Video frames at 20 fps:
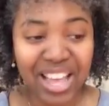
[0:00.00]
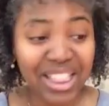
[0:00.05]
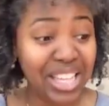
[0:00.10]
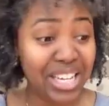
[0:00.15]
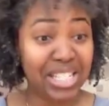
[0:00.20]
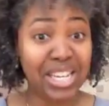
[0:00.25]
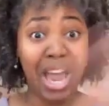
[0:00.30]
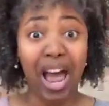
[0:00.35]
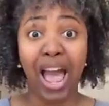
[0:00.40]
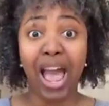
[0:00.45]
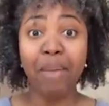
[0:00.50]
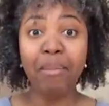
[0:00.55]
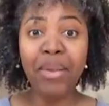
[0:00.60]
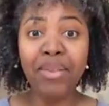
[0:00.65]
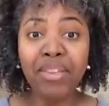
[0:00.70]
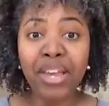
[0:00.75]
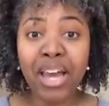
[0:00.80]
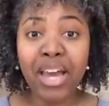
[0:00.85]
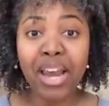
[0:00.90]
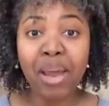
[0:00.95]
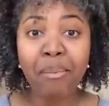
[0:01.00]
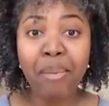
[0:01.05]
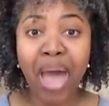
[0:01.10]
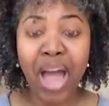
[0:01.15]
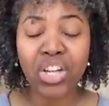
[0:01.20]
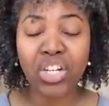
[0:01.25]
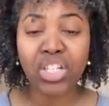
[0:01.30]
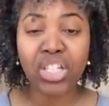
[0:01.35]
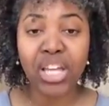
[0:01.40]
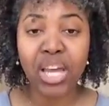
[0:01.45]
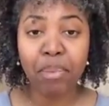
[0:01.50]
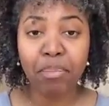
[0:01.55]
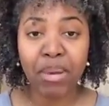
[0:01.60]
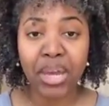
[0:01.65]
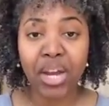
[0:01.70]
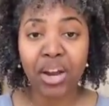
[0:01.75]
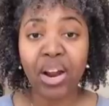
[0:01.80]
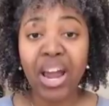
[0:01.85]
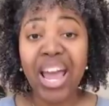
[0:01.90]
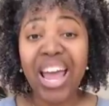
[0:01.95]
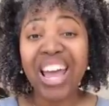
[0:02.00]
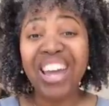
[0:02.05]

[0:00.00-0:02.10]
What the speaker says: The time isn't going to magically appear